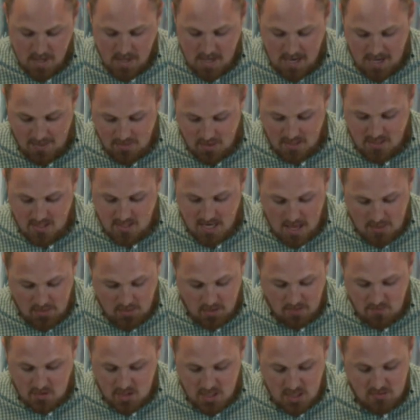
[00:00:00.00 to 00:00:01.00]
and the death
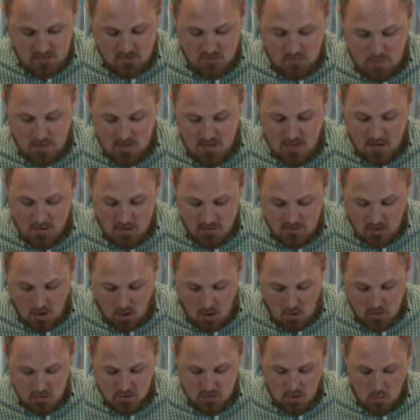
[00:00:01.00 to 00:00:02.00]
of Jesus, but there is
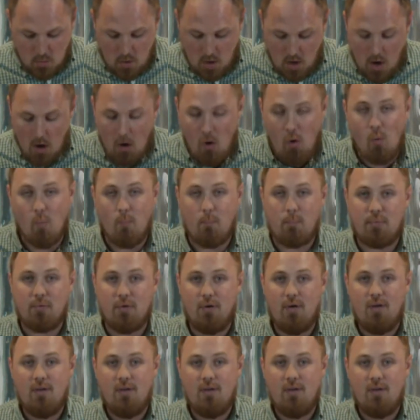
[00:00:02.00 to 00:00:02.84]
also hope